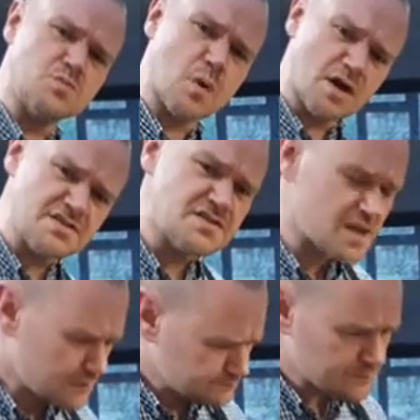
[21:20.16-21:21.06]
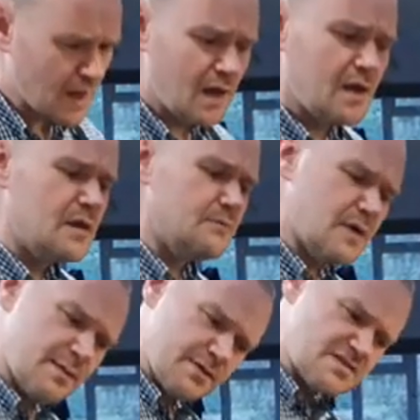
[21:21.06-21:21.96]
white,
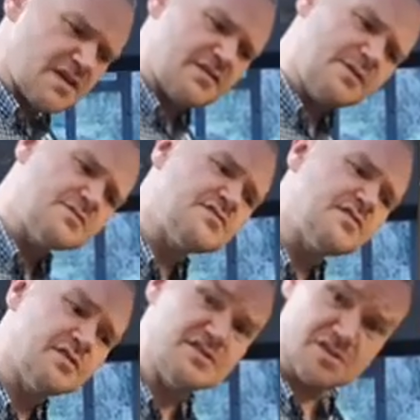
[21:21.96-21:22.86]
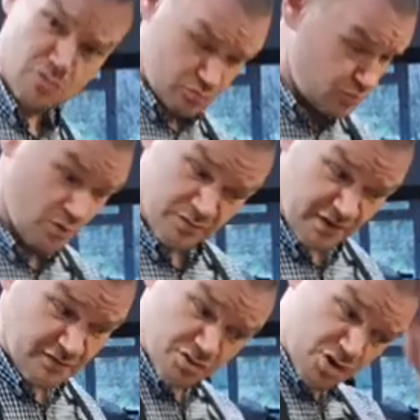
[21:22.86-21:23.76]
maybe a Southern Hemisphere Riesling or
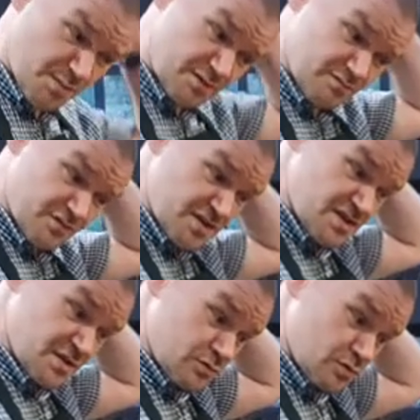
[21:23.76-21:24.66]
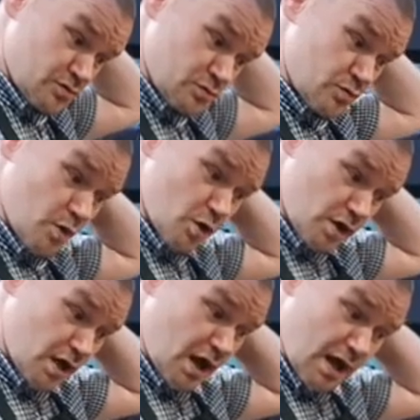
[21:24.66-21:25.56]
even a German Riesling would
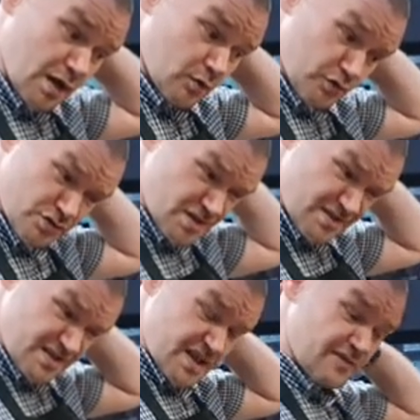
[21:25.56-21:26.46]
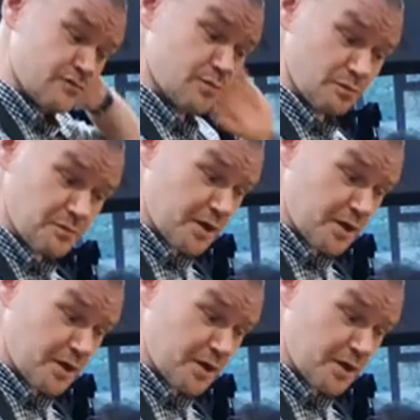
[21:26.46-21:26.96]
work, or a New Zealand Sav would probably be